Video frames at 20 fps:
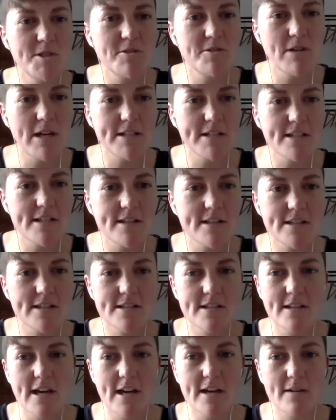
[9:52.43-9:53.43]
add anything
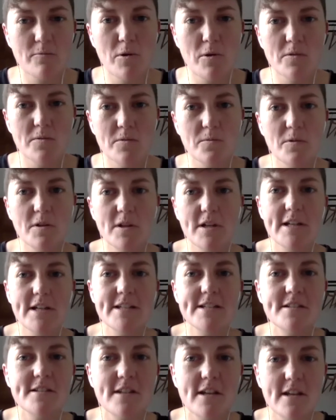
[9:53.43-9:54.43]
to that? What
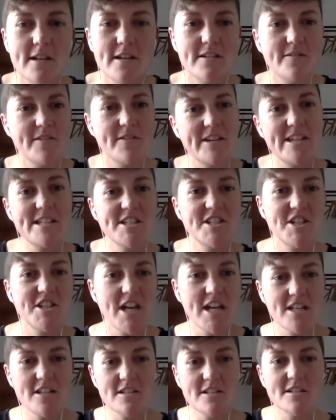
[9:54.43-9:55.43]
have things
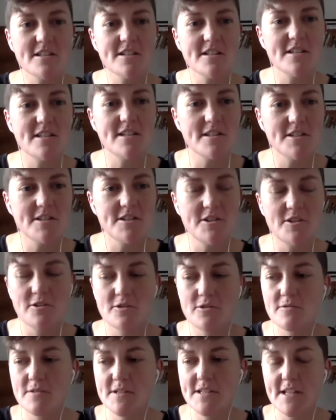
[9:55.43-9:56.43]
changed since you
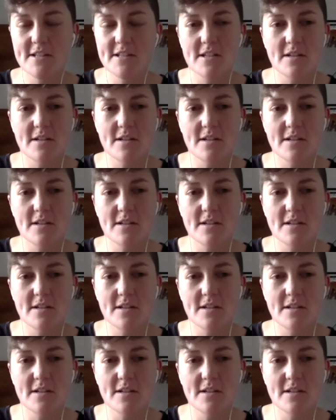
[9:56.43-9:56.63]
set up